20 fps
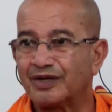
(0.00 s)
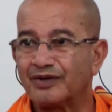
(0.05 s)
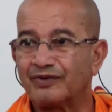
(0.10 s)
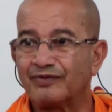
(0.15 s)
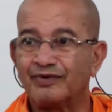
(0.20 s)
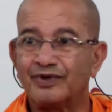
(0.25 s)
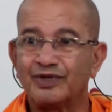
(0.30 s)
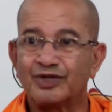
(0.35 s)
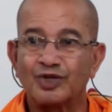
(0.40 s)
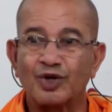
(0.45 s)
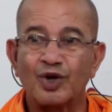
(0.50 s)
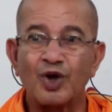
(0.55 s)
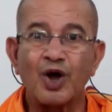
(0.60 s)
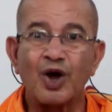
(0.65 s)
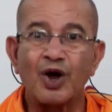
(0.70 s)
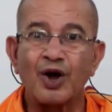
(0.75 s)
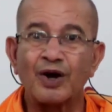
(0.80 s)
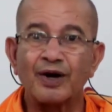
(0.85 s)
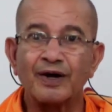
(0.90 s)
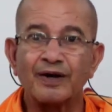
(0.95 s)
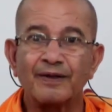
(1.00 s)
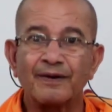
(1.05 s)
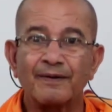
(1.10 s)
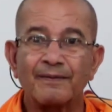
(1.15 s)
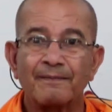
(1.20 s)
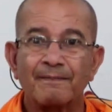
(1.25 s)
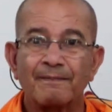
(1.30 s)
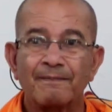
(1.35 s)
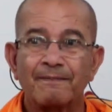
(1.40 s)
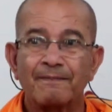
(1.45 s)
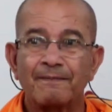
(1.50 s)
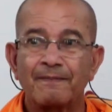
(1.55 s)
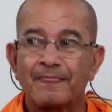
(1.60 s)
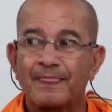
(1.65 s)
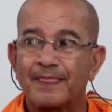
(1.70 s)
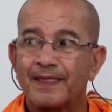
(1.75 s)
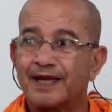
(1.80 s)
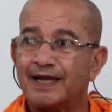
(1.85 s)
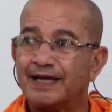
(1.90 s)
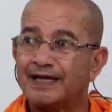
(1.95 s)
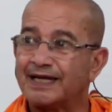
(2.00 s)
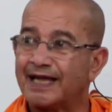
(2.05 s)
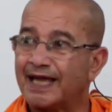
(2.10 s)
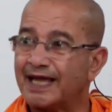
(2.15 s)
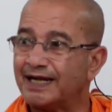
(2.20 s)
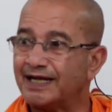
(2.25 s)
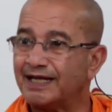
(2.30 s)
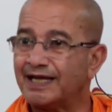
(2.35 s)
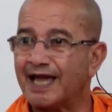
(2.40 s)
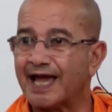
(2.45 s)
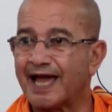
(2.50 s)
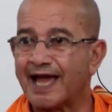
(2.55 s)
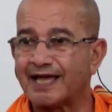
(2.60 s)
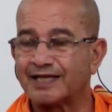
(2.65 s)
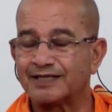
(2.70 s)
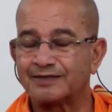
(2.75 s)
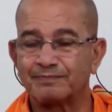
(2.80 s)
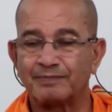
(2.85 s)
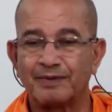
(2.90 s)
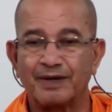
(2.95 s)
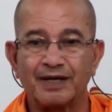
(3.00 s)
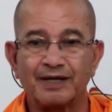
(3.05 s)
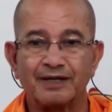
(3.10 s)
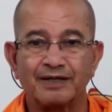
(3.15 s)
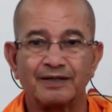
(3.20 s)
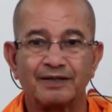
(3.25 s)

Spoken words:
with God, in any aspect,